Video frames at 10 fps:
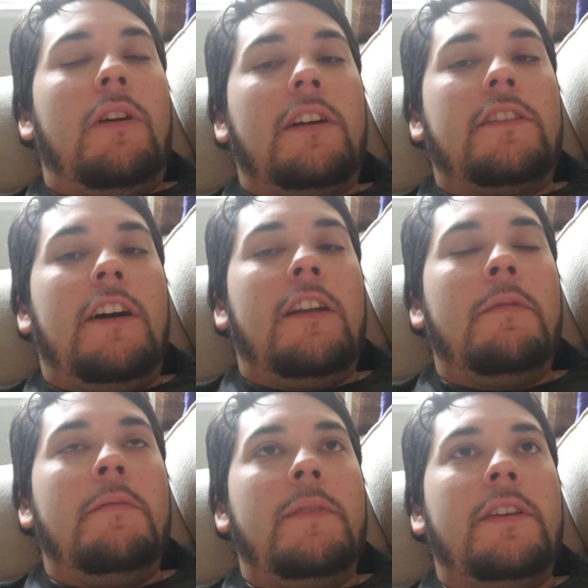
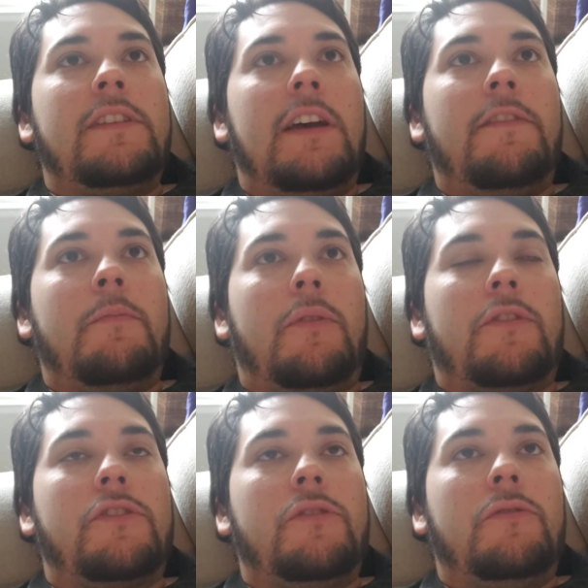autonomy means having
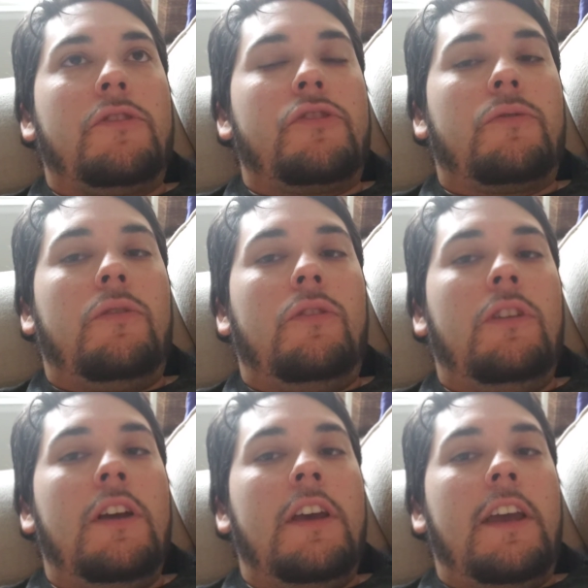personal
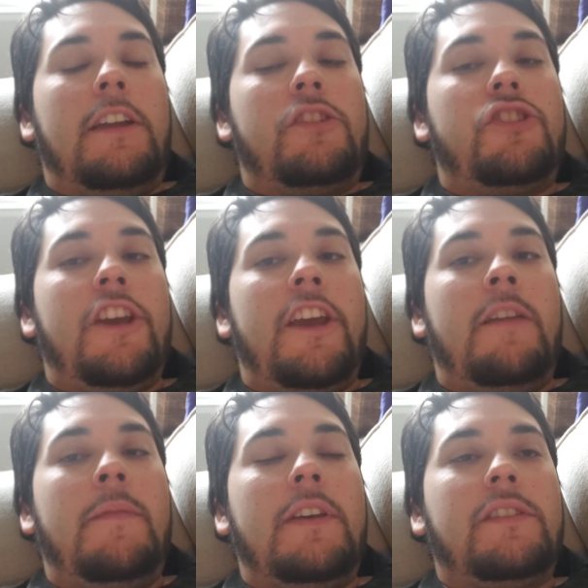control, and
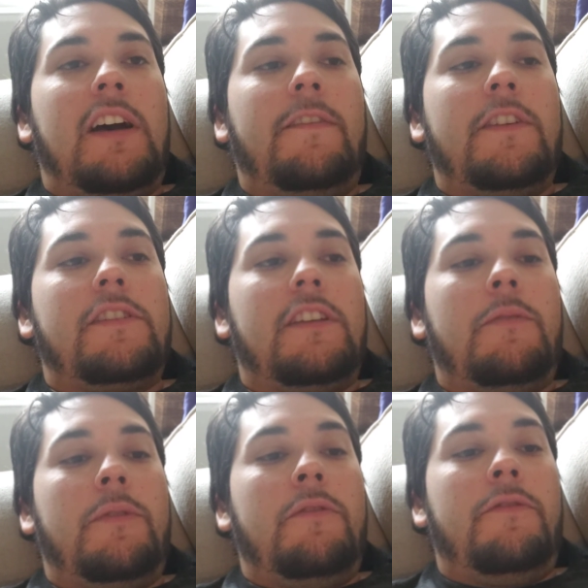shame is obviously
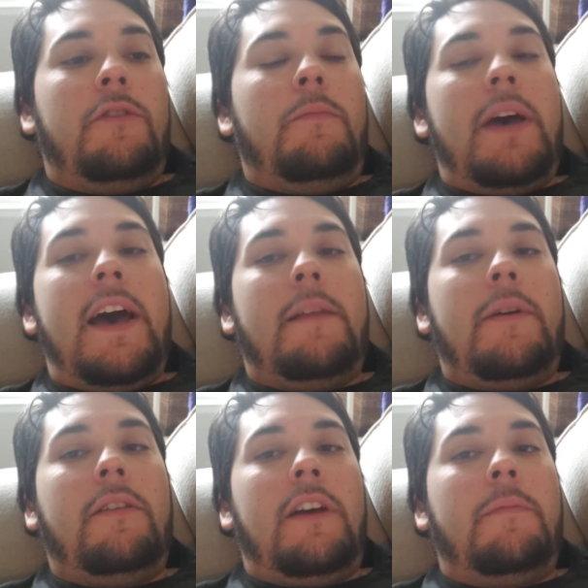when you feel bad
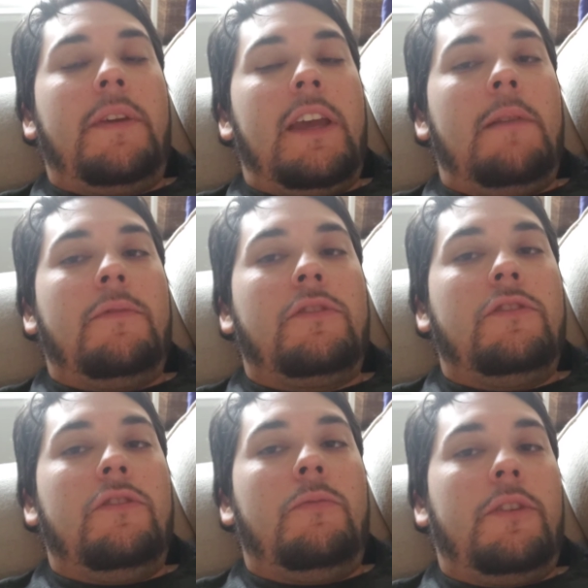about not being able to
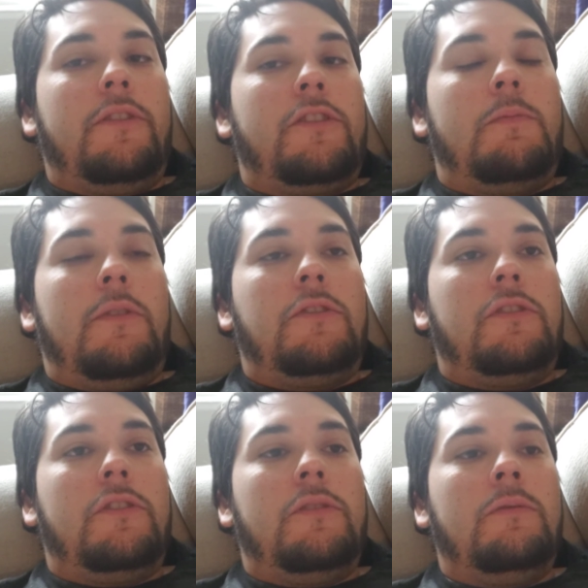do what you're supposed
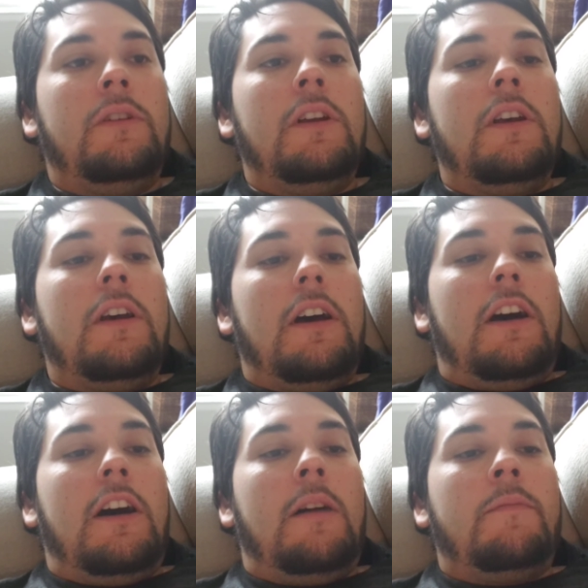to do.
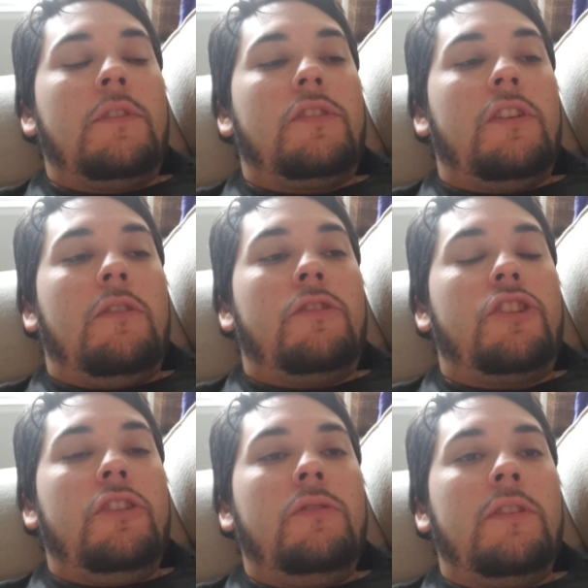So
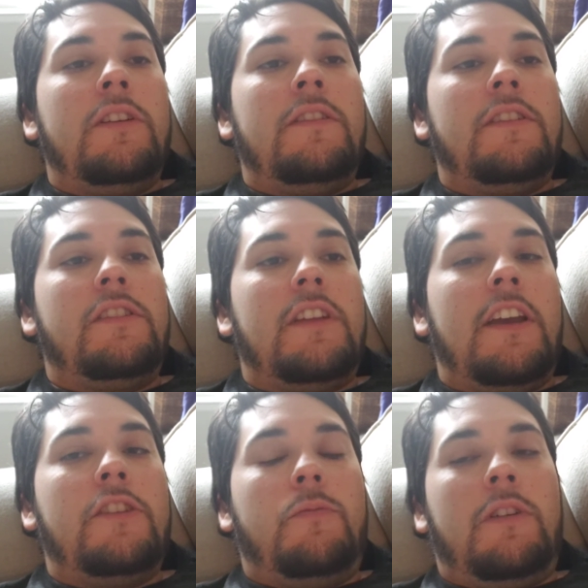children in this
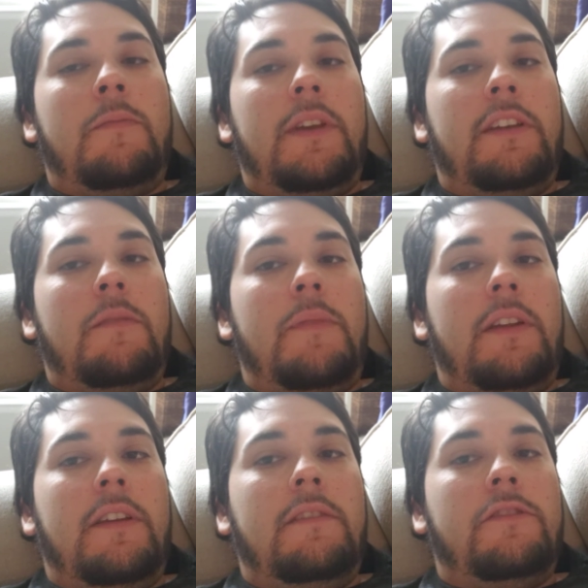stage want to be
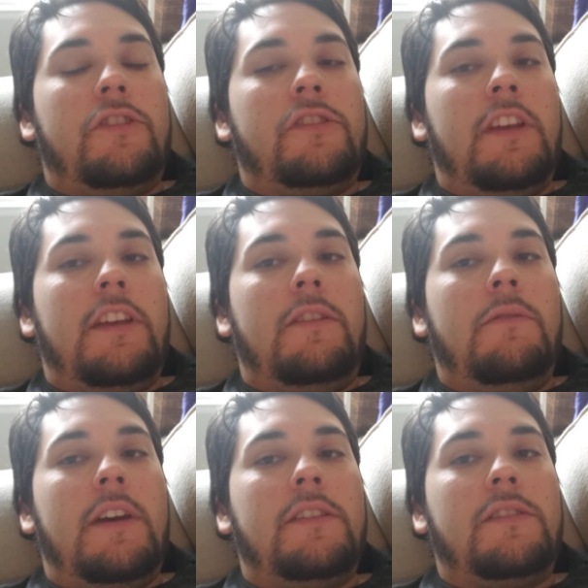independent. Just like you
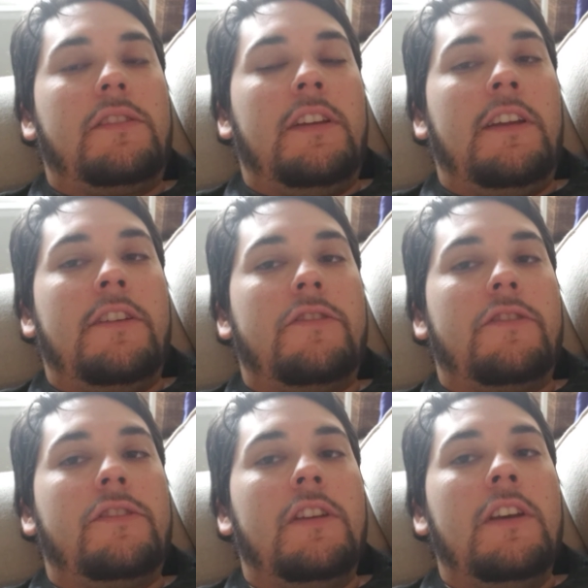guys as
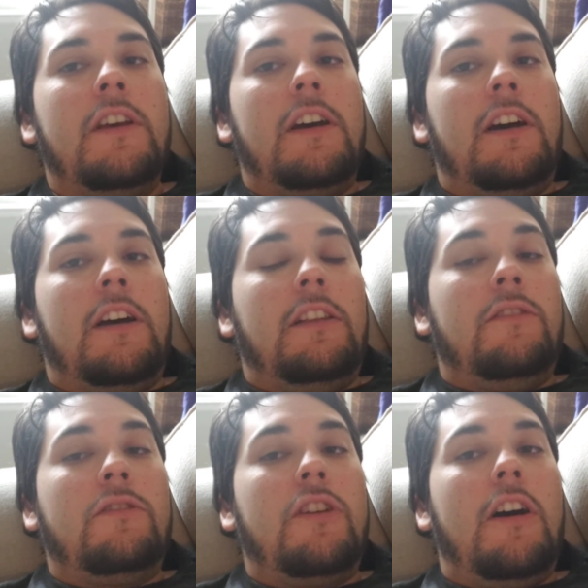teenagers,
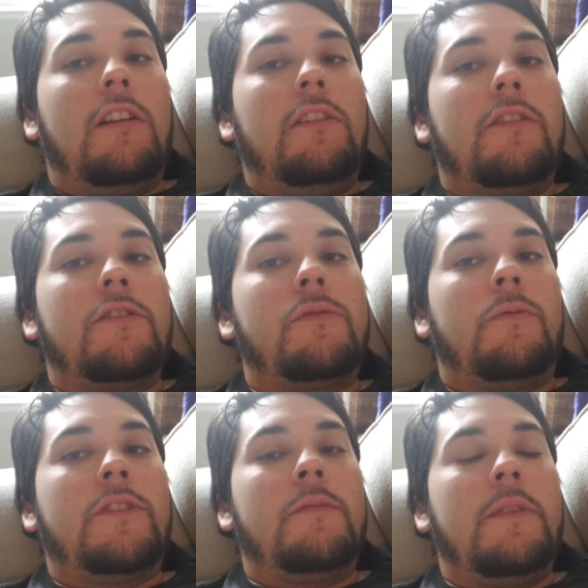little toddlers
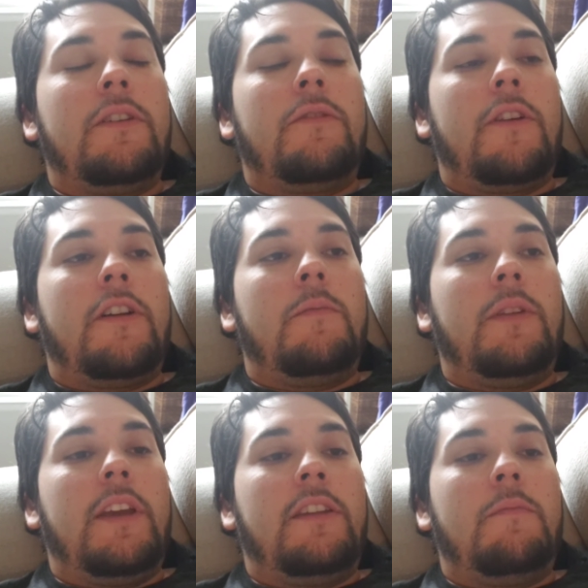want to be
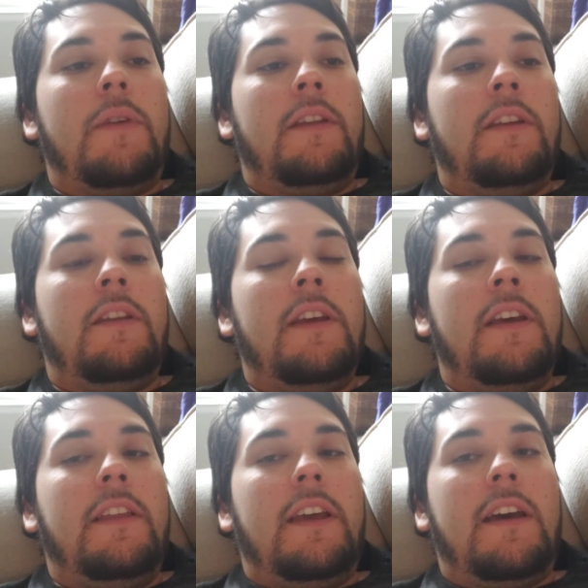incredibly independent.
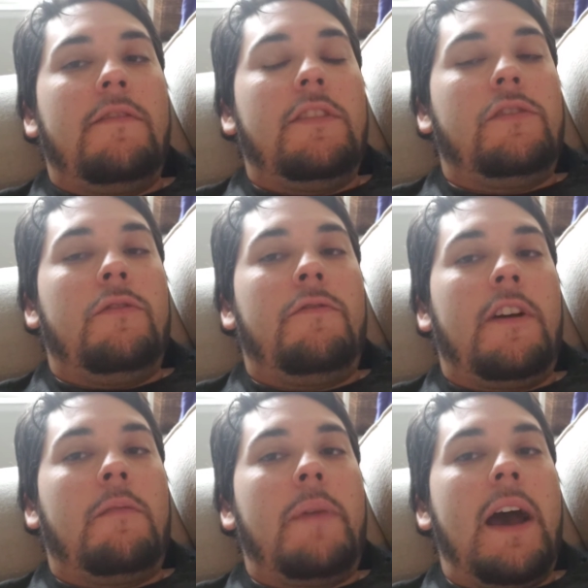They have these
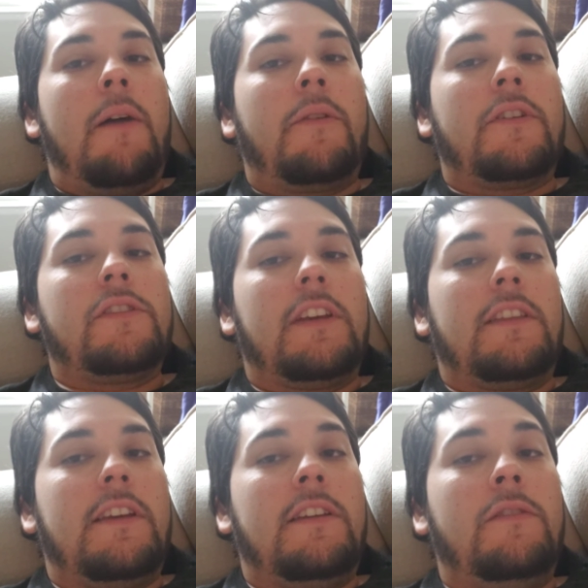newfound powers,
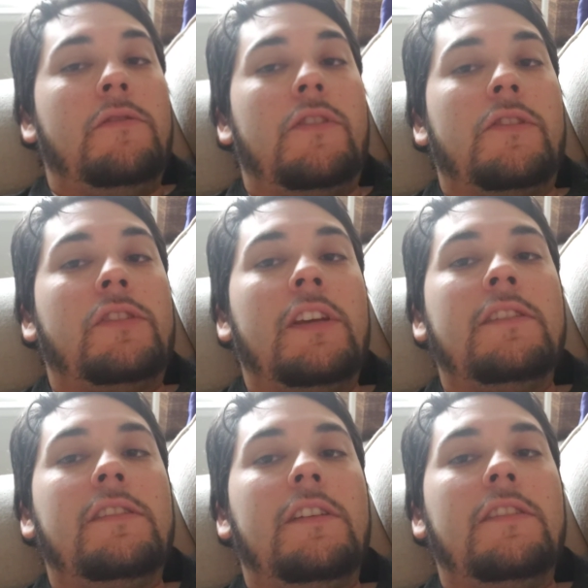like they can use their
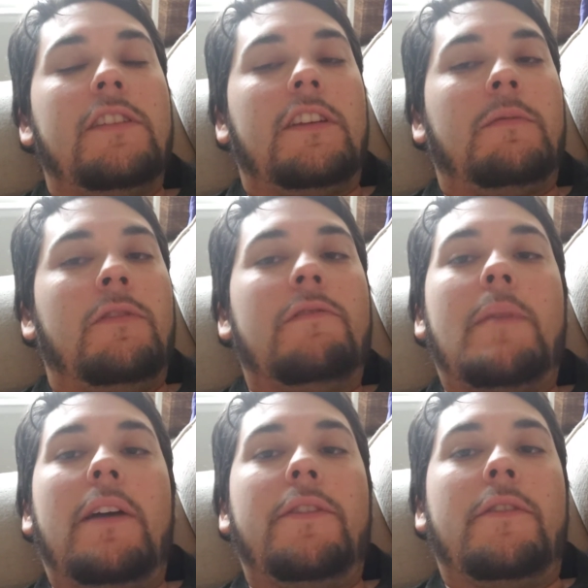senses, they can move
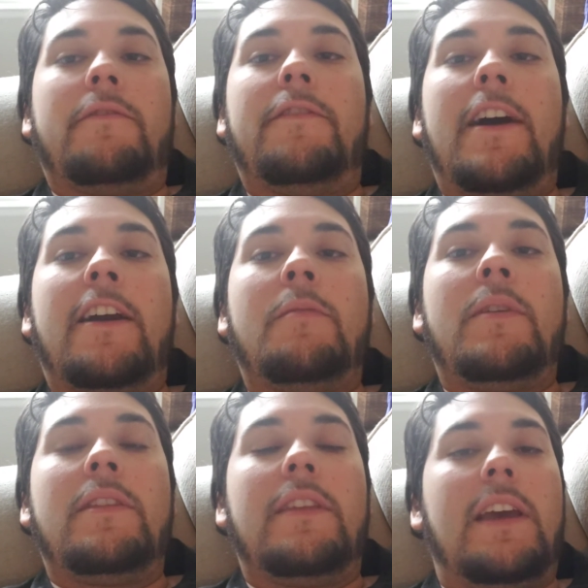about their
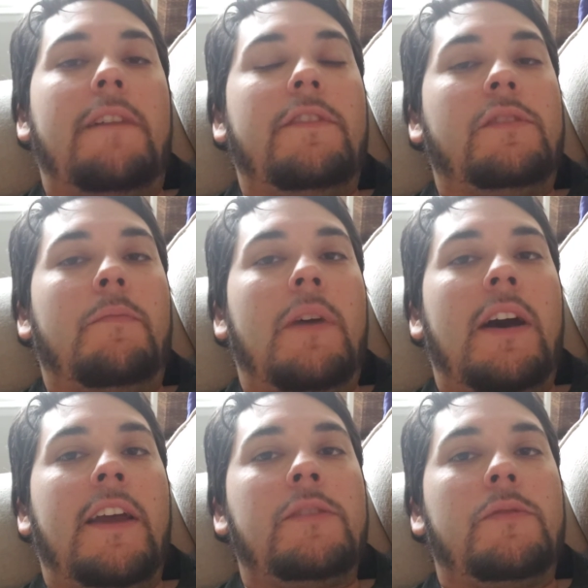environment, they have these
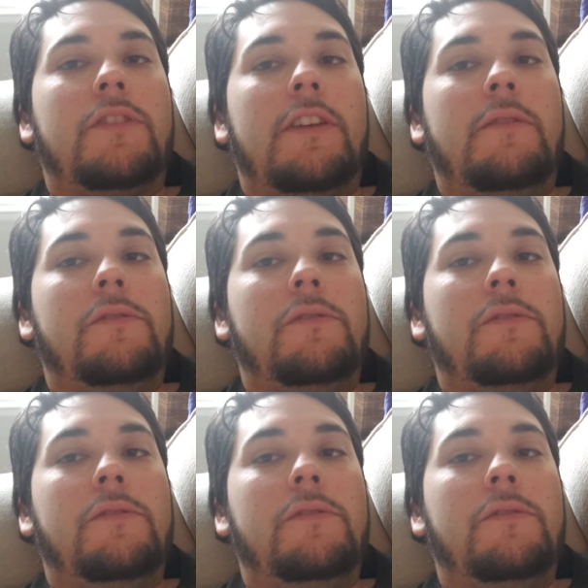minds which they